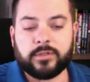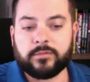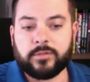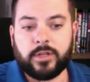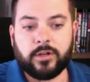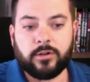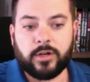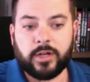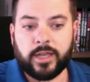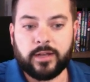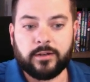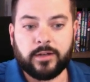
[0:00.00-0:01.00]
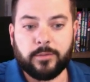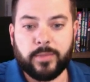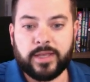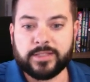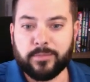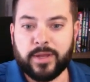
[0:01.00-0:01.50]
again,
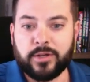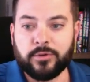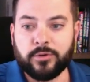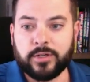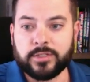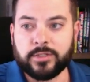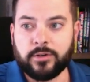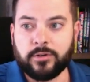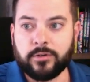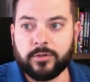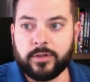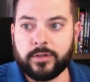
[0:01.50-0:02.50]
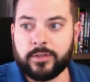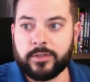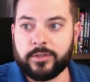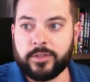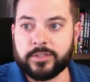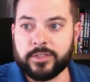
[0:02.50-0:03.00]
amazing mentor. So
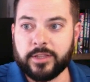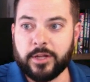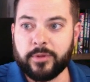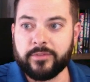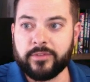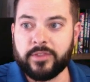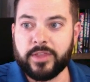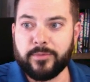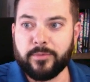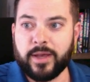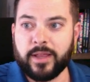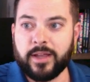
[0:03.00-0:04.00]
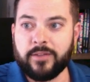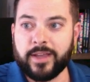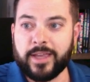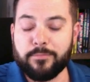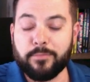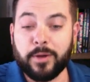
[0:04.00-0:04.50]
there's a little bit of a theme in my life. I
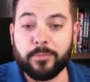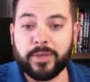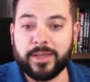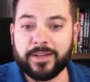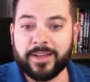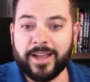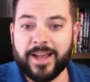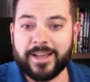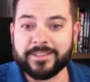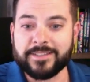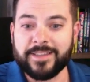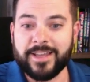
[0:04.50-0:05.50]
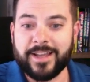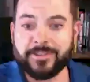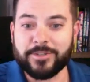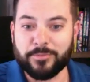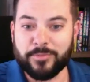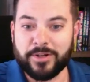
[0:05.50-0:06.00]
keep bumping into guys that
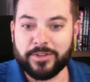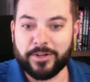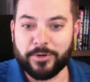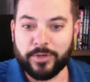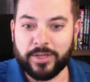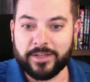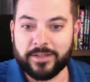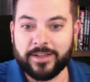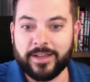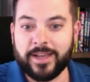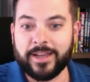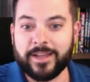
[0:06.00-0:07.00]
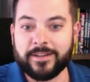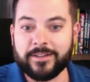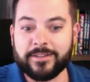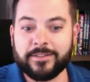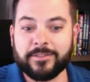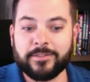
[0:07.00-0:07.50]
took me under their wing
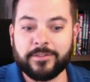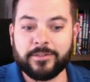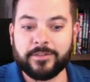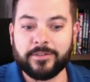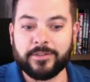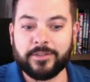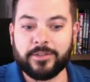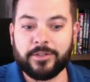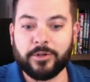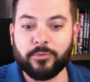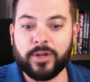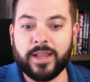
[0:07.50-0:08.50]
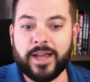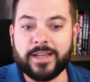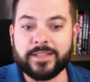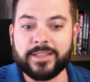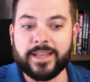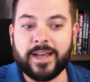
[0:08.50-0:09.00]
and,
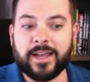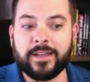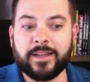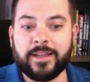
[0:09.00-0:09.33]
realized that